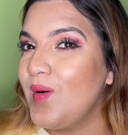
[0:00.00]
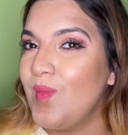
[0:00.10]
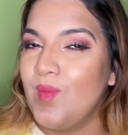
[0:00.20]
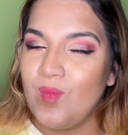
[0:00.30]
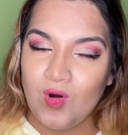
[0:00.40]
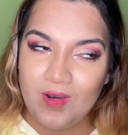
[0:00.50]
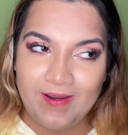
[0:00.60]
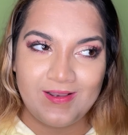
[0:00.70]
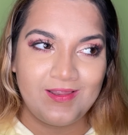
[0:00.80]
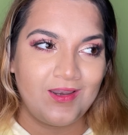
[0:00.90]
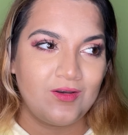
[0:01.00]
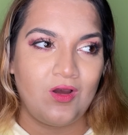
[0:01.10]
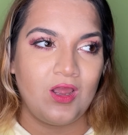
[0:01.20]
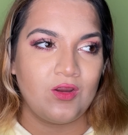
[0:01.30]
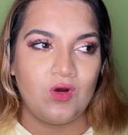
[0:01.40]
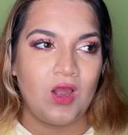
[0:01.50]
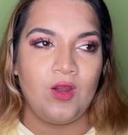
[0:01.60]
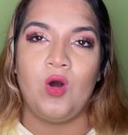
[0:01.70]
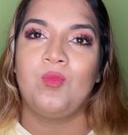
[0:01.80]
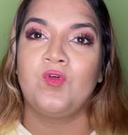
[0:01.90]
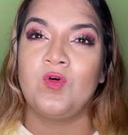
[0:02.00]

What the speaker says: more likely than not, I opt for